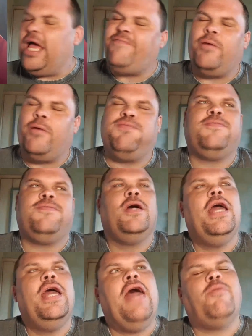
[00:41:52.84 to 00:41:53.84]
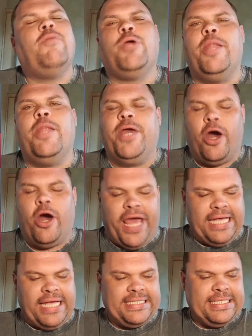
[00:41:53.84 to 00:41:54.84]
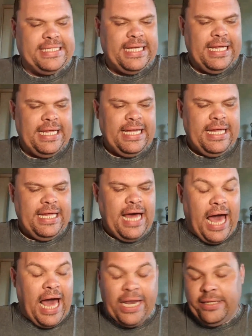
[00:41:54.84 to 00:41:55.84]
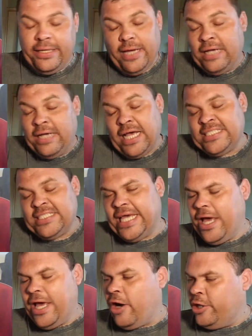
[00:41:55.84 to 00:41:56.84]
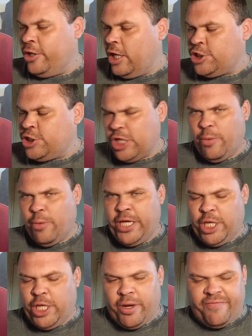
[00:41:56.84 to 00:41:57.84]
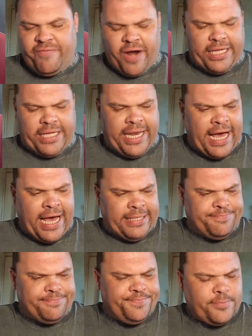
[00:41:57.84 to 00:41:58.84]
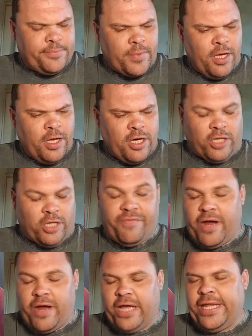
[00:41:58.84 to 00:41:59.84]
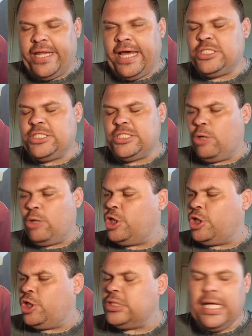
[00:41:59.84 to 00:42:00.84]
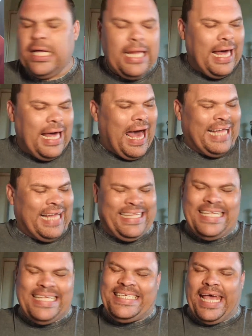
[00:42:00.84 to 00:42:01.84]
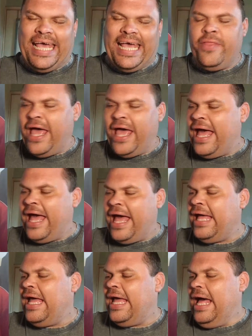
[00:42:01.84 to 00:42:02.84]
If I'm going to be honest, and I said it on a show we do on a Friday night called the Friday Night Social, I did say it on there.